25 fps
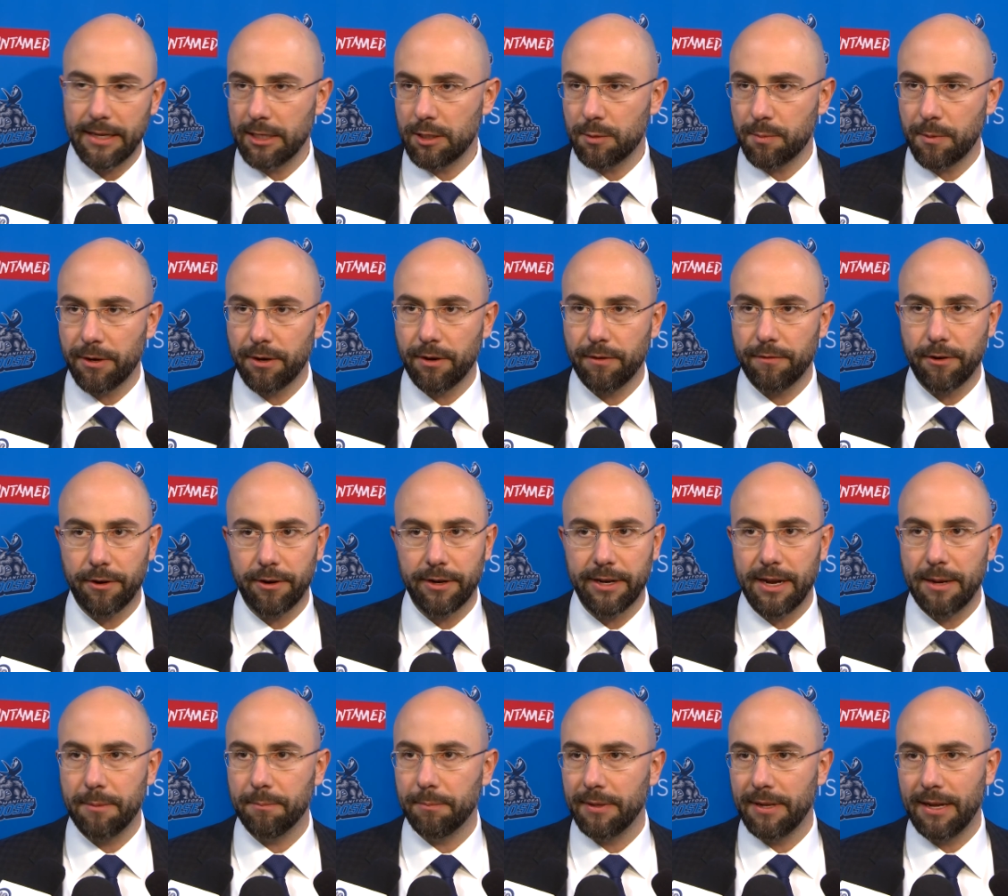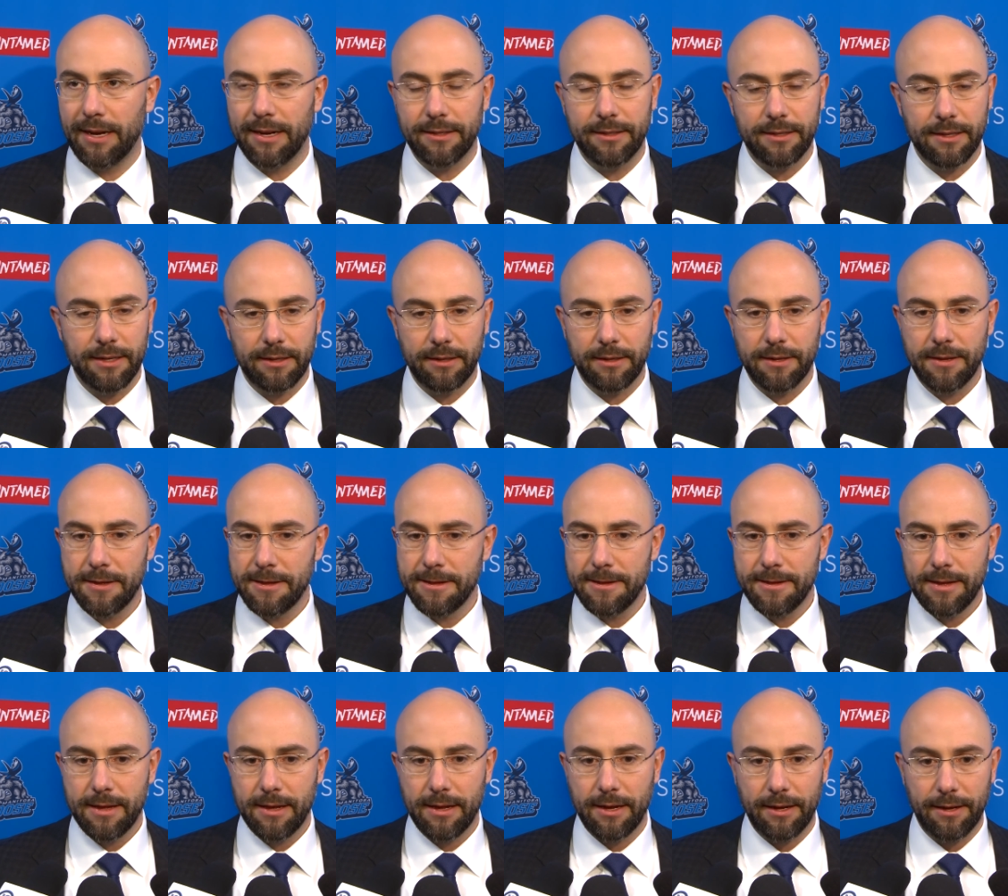that's part of our game plan.
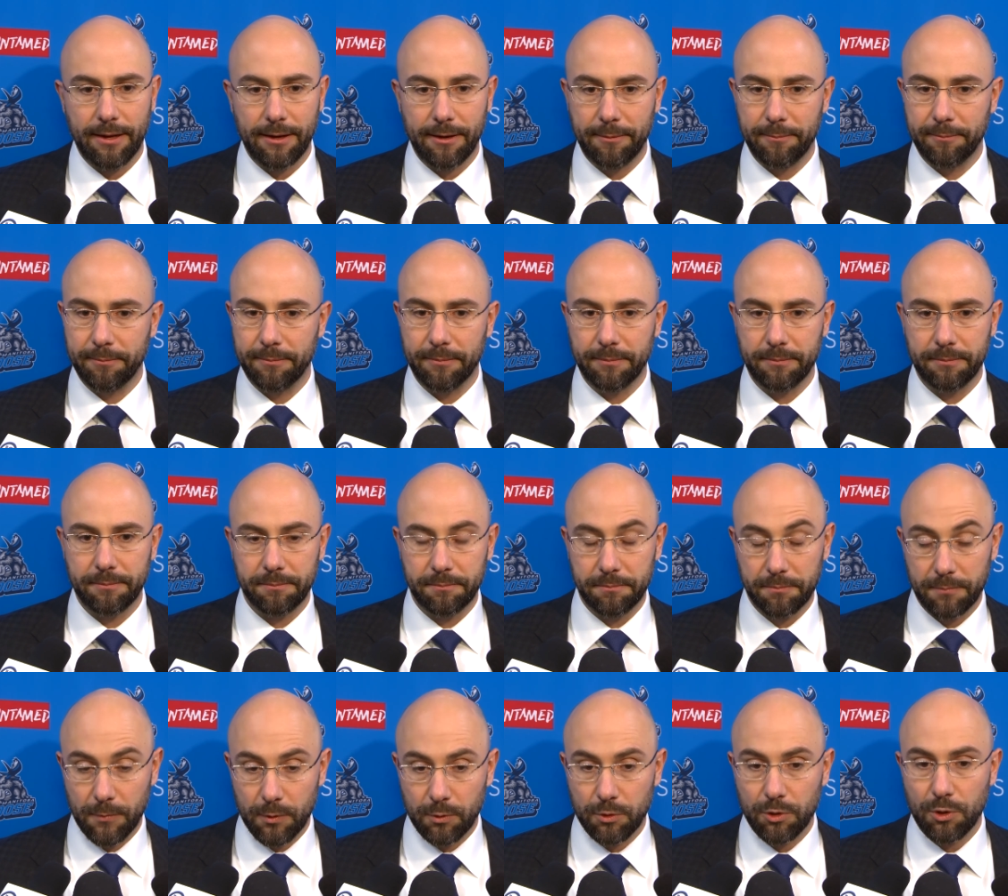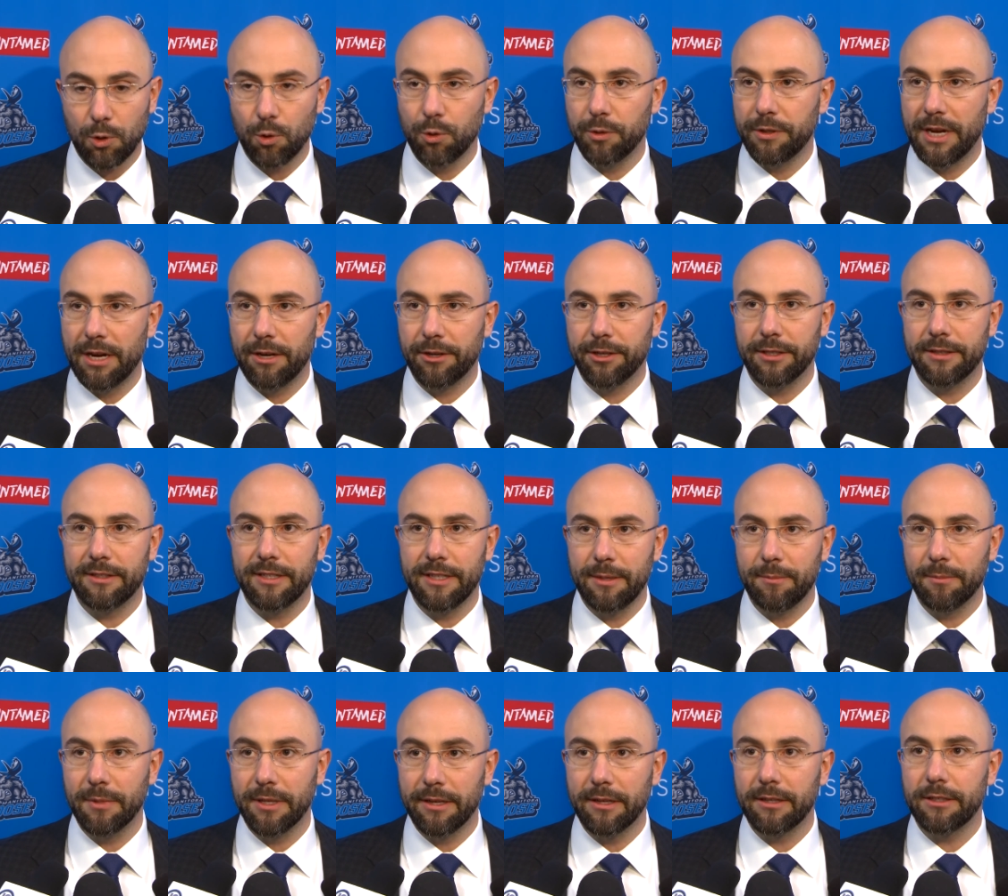Uh, um, slow down a
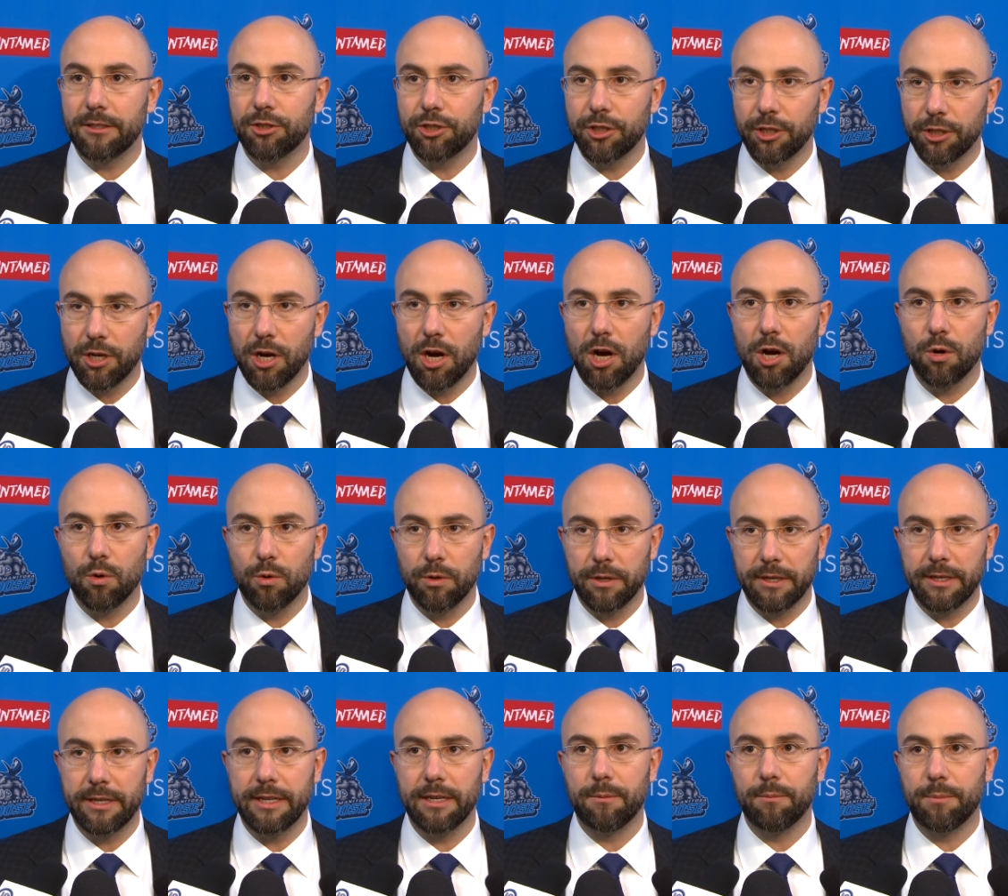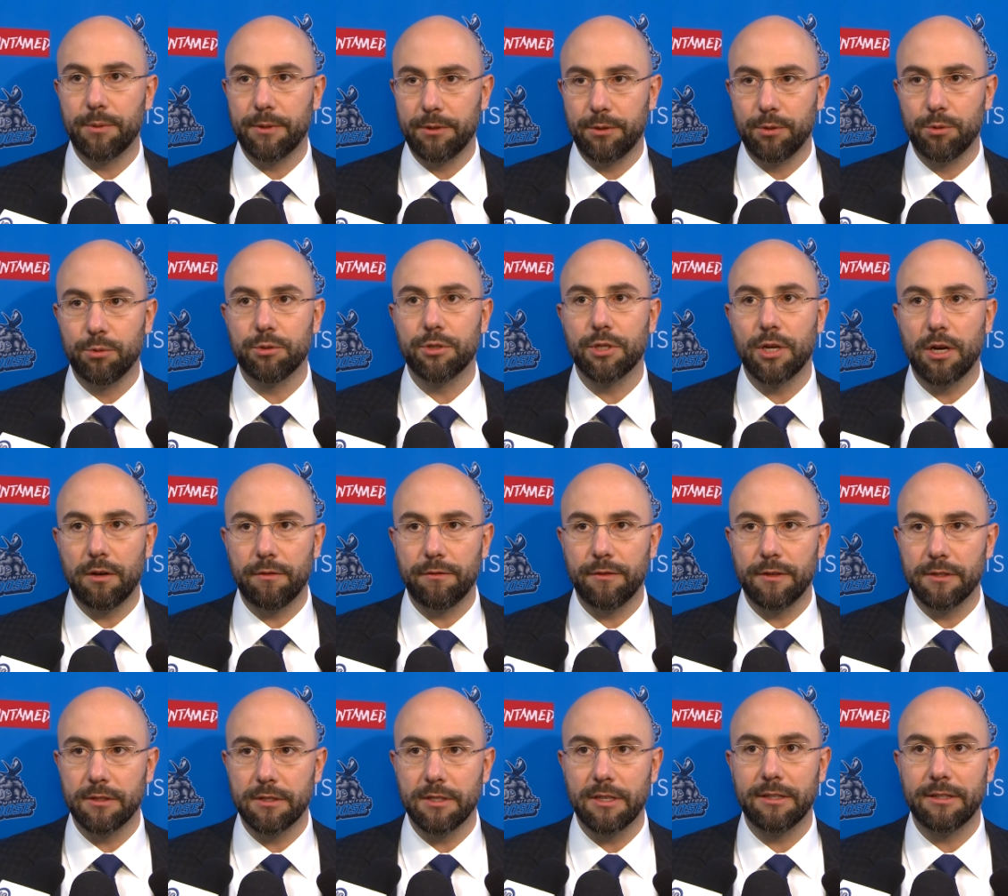team like Chicago that can produce
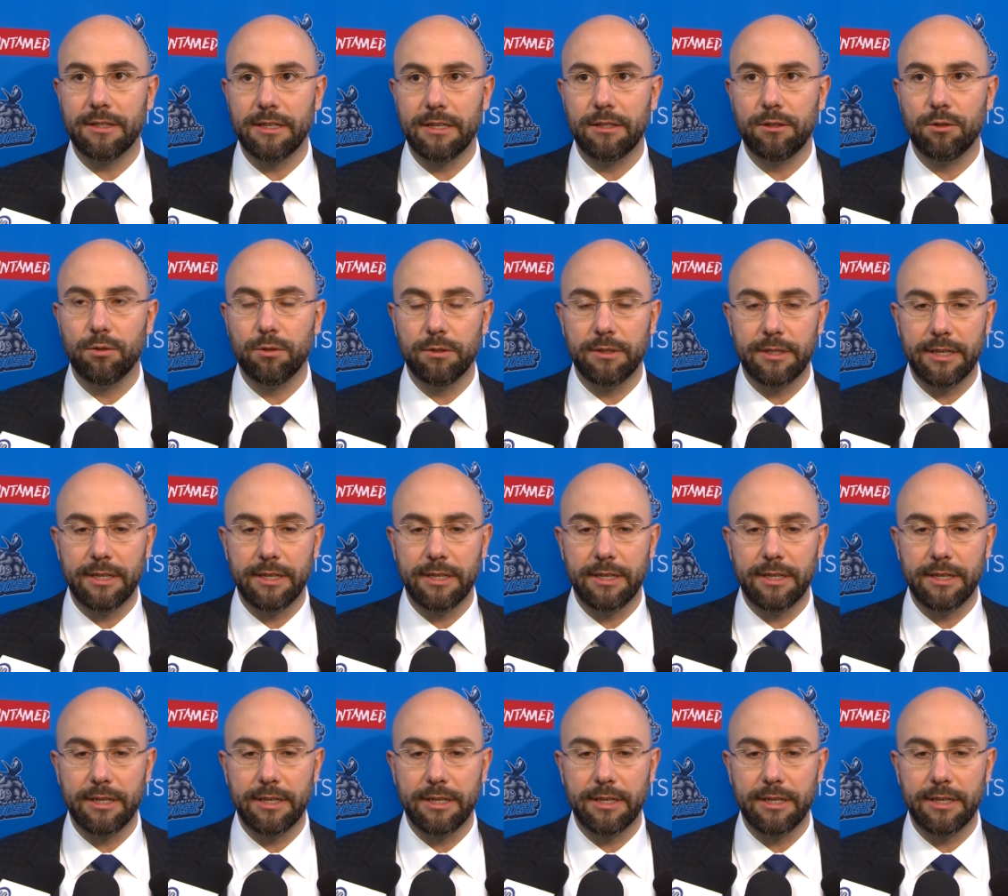offense like they do.